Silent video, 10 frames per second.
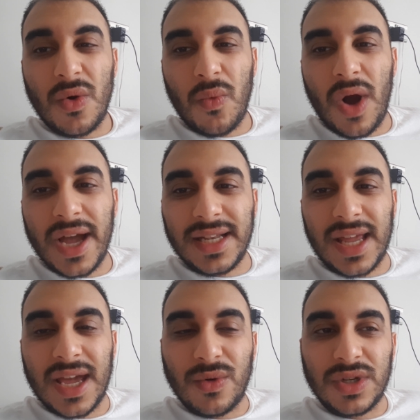why the
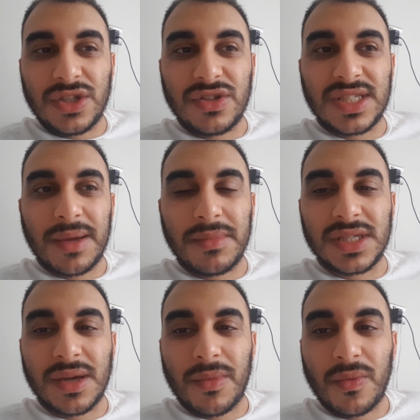hell did you send me
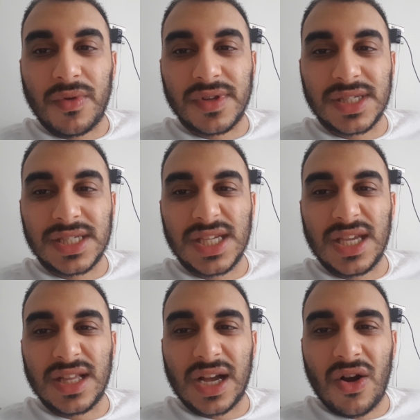someone with a
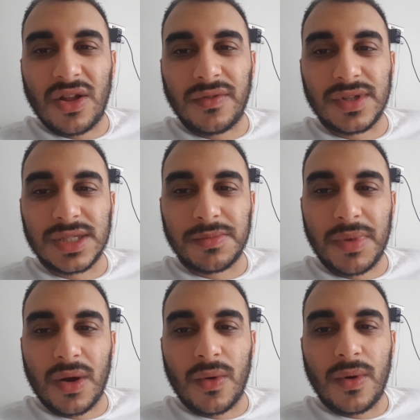C that can't even
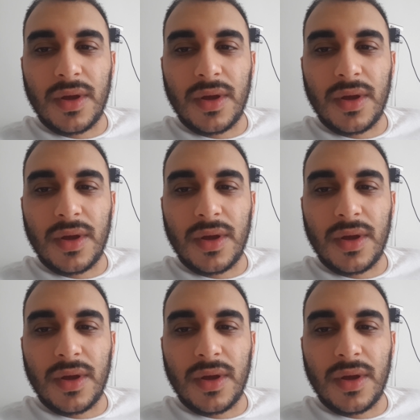spell?